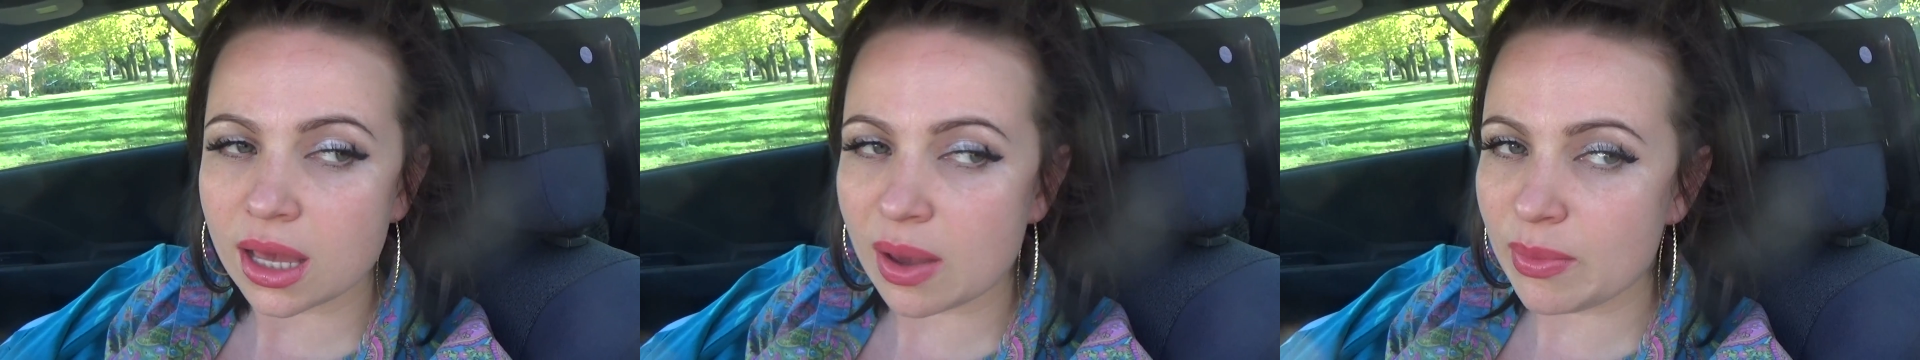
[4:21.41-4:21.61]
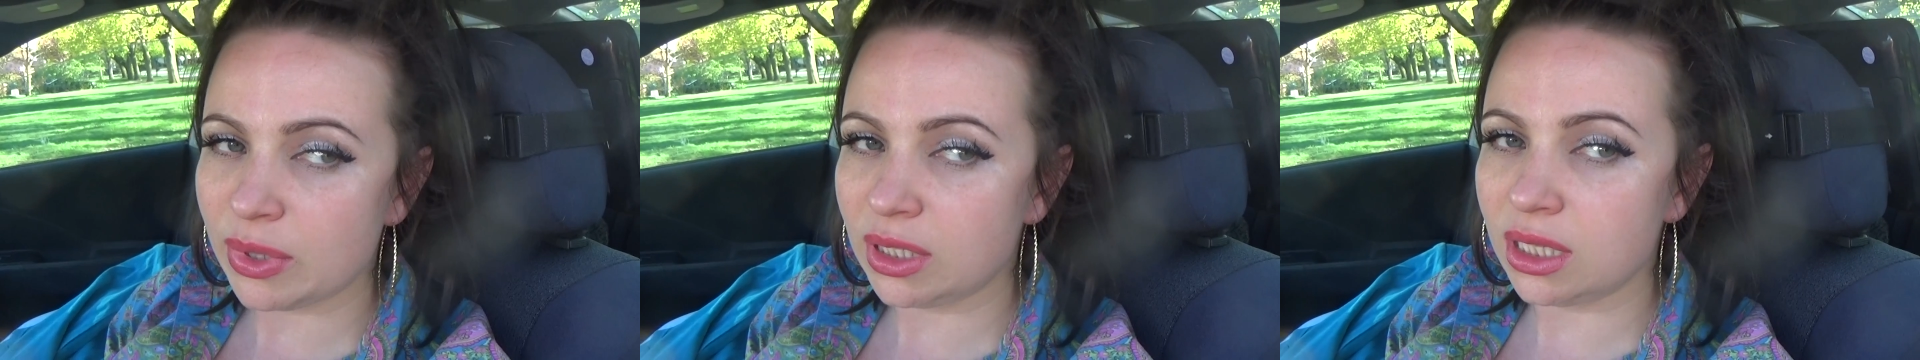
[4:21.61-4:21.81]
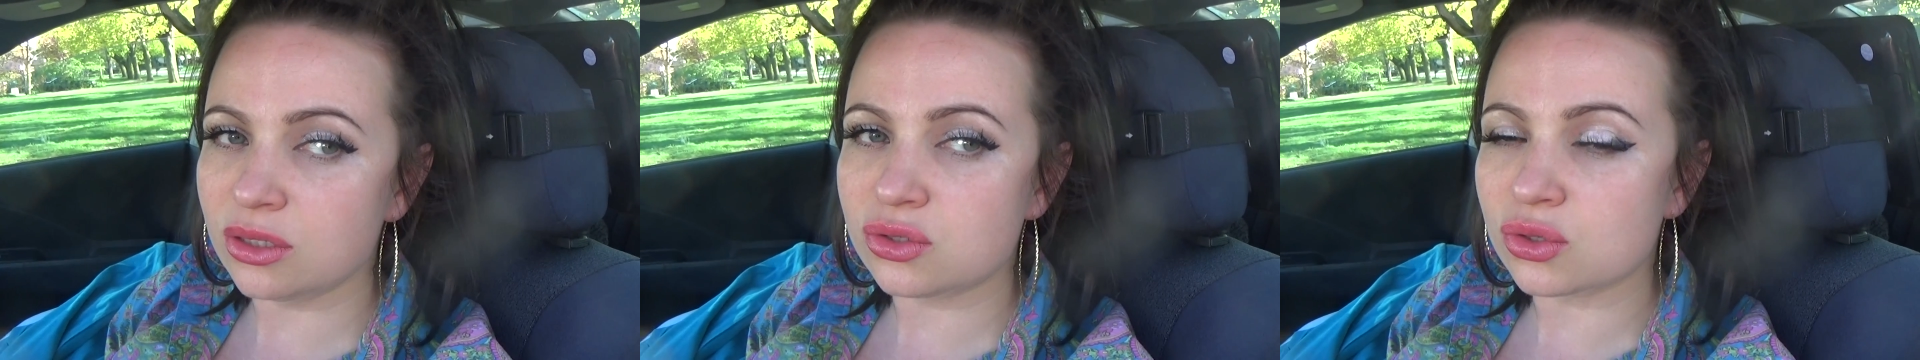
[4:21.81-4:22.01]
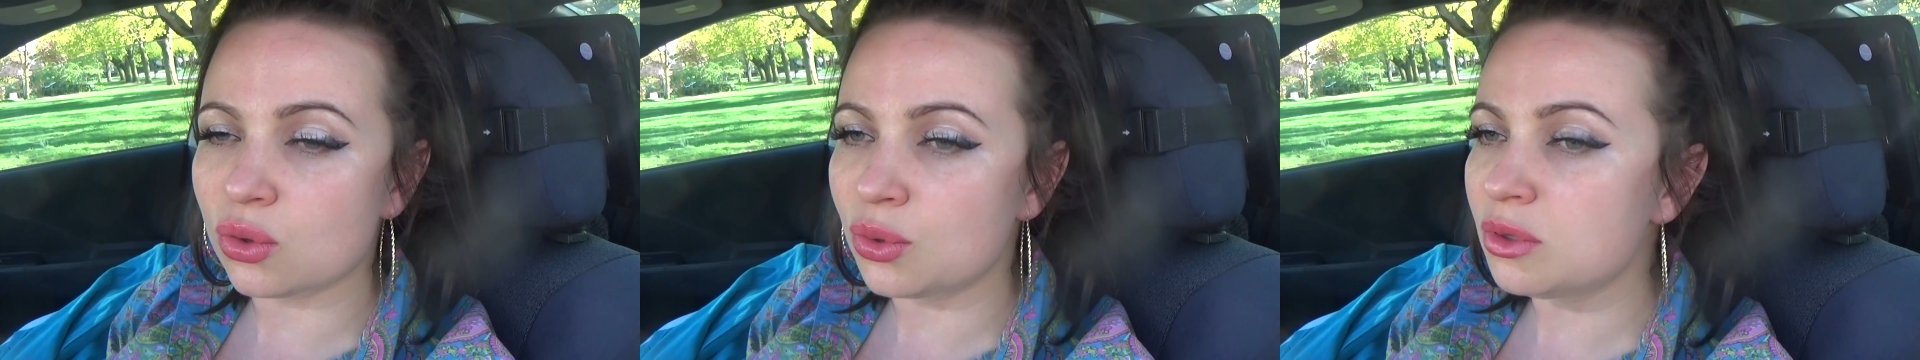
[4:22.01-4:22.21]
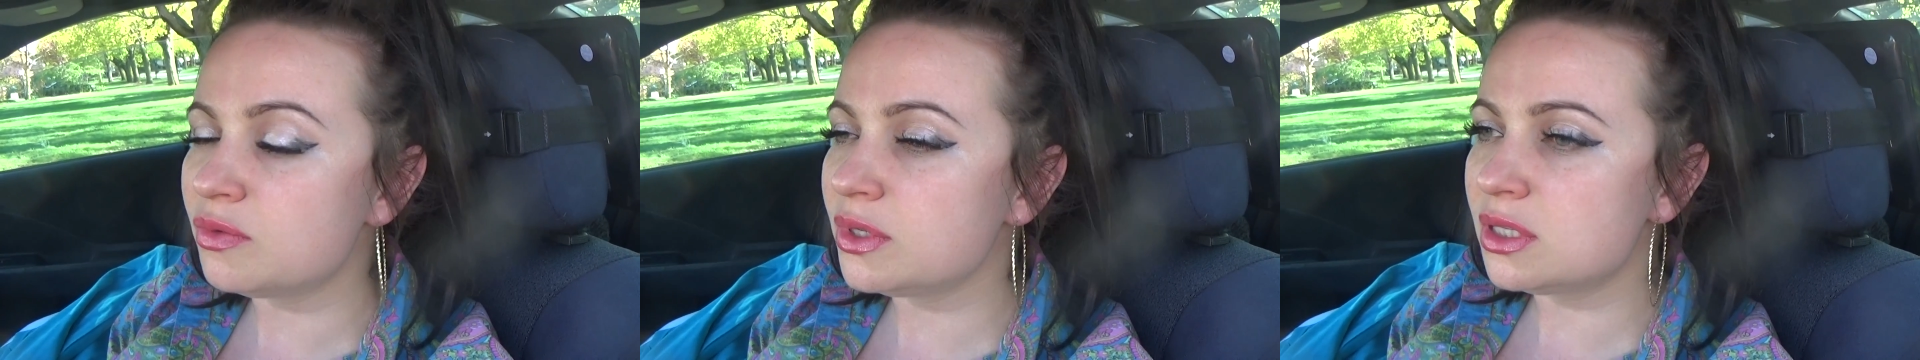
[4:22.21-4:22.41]
i mean it's
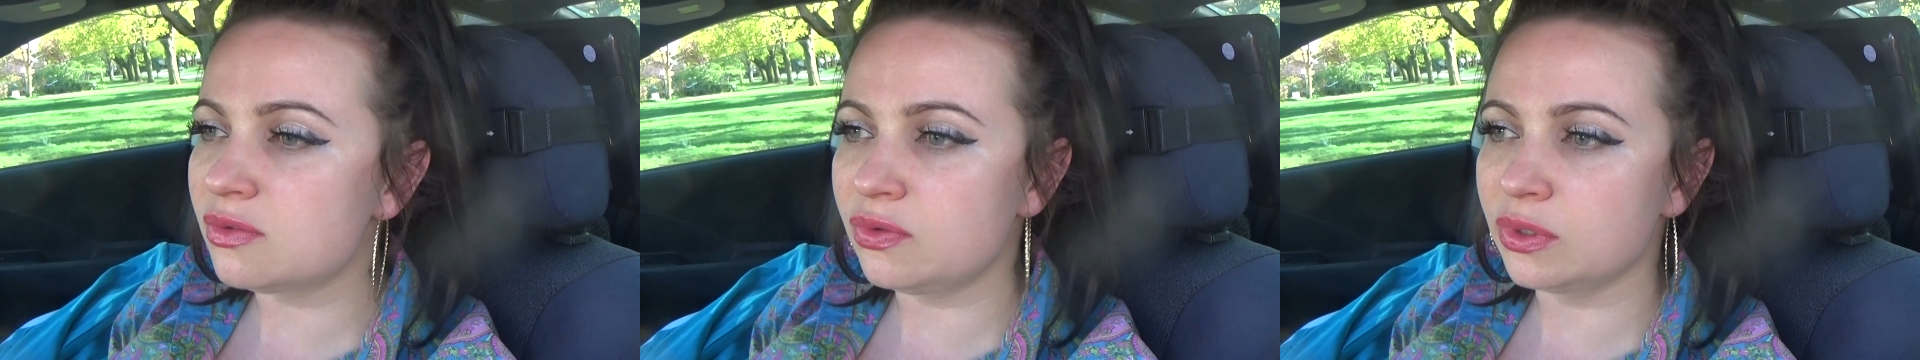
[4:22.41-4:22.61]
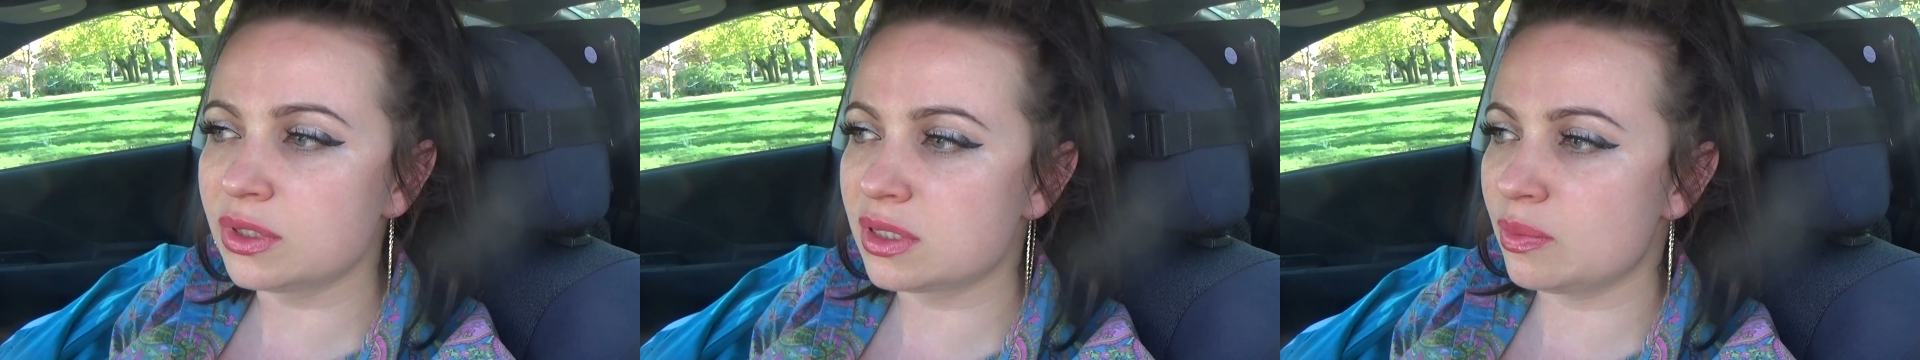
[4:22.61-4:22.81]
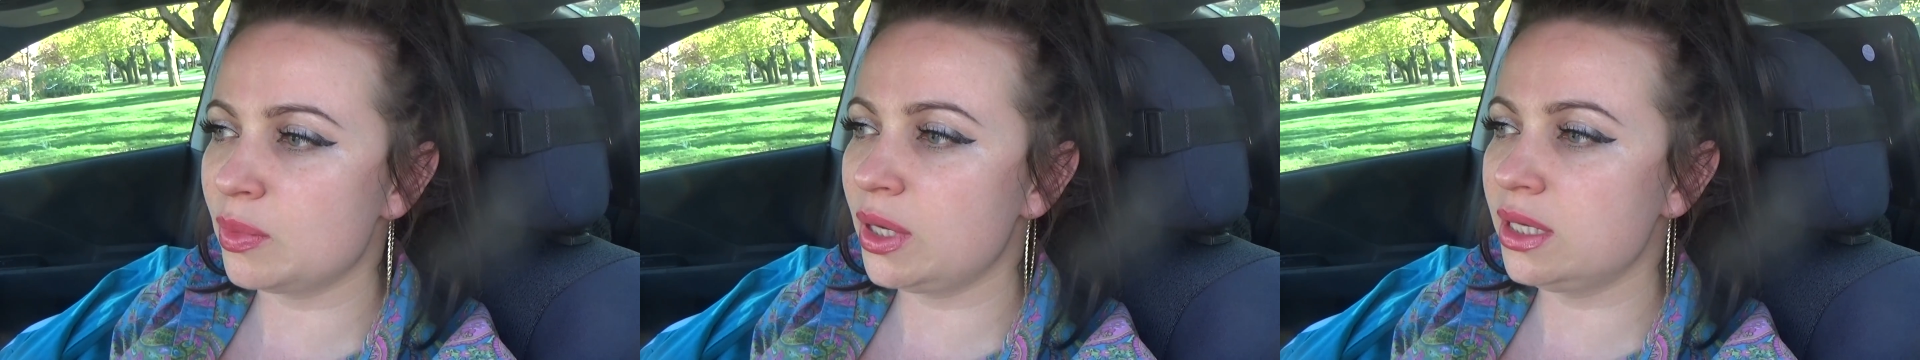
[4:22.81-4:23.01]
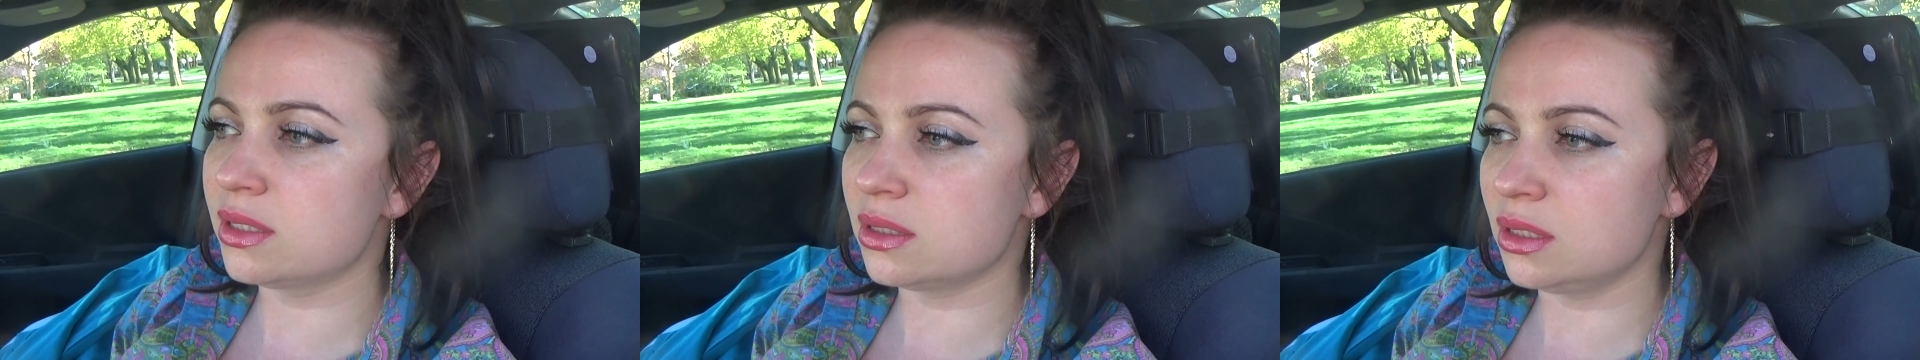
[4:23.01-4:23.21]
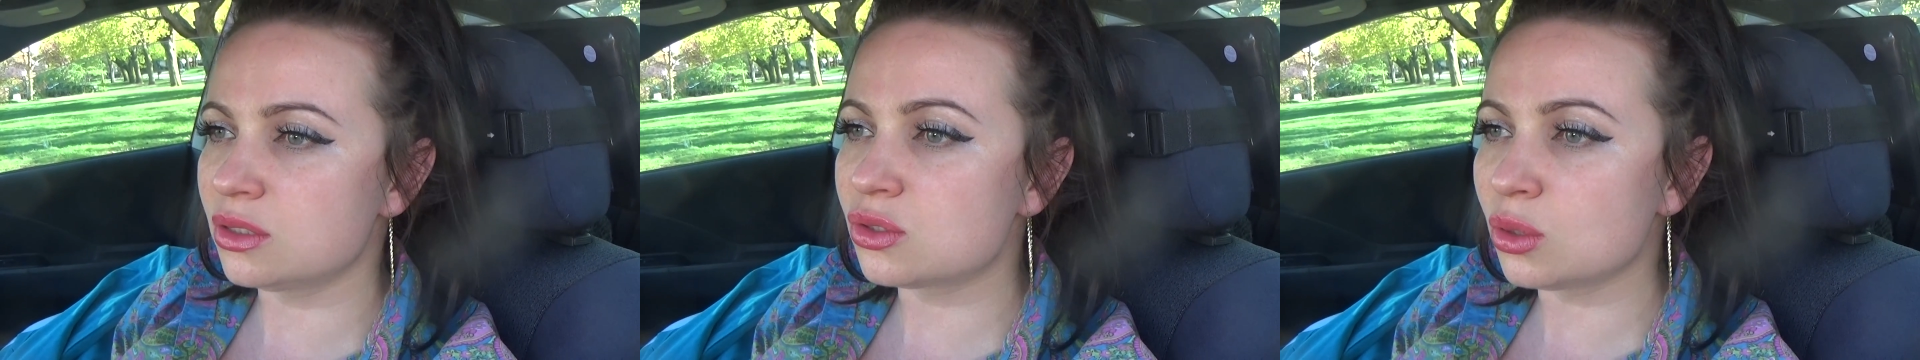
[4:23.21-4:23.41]
always feels
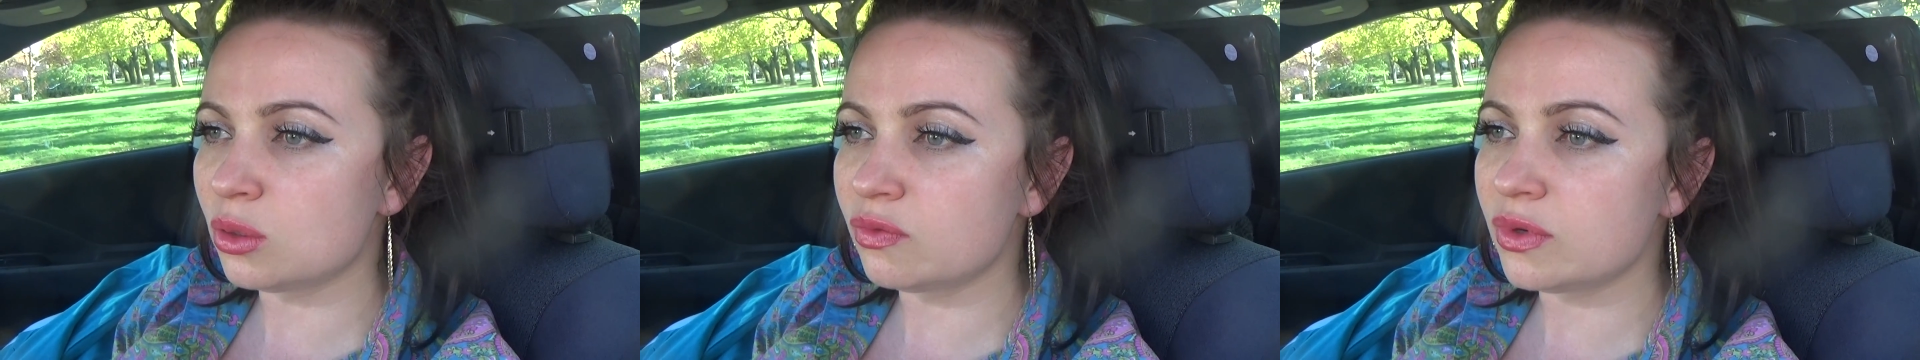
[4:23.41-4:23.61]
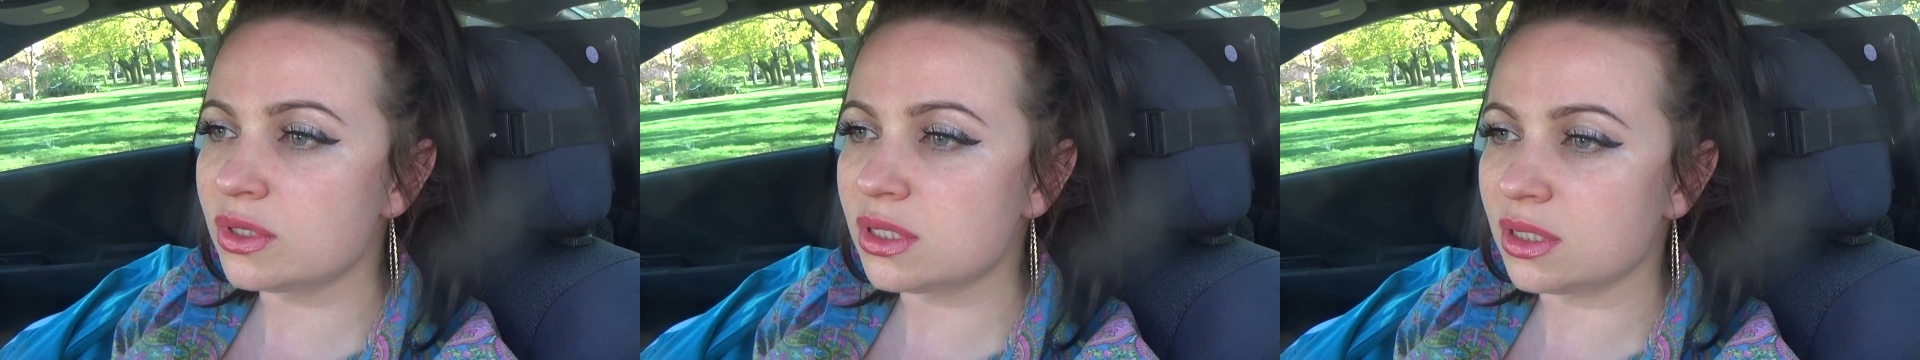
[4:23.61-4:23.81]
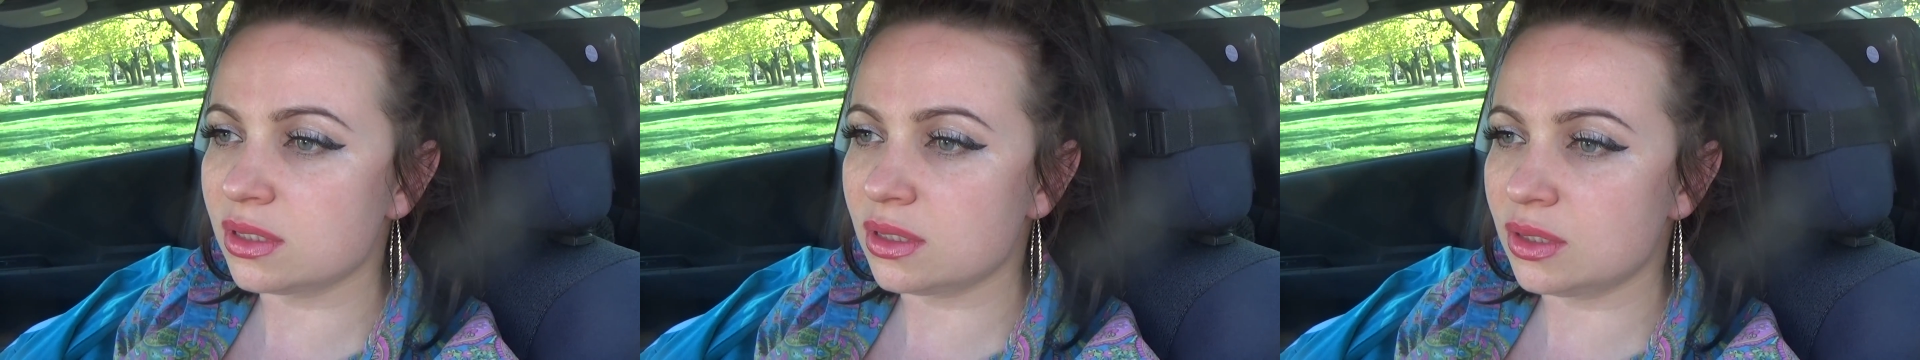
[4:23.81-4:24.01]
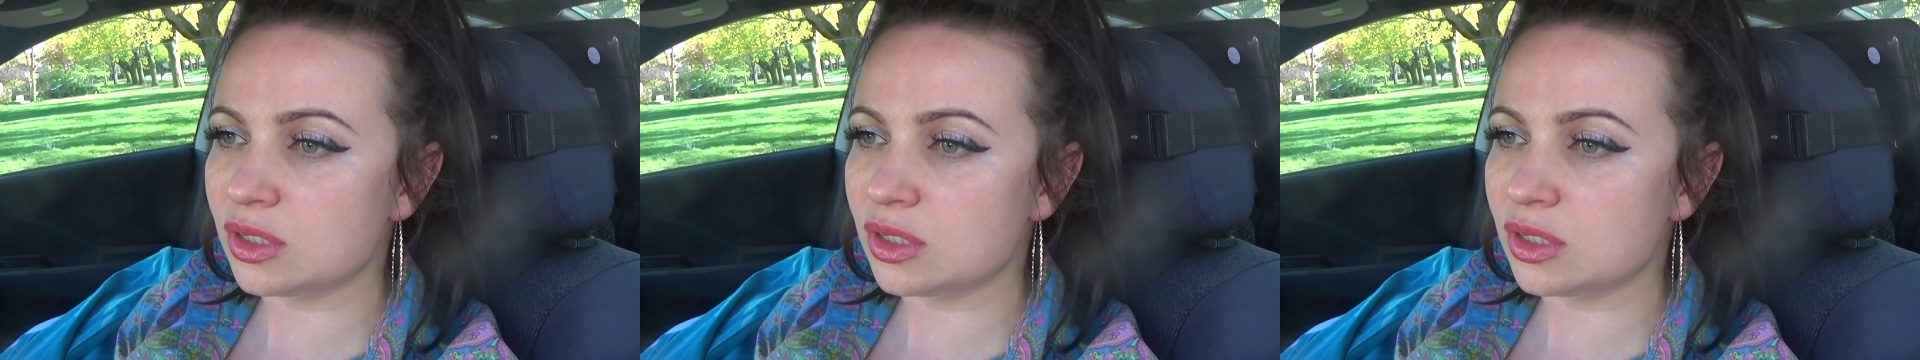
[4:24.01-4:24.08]
amazing it's always in,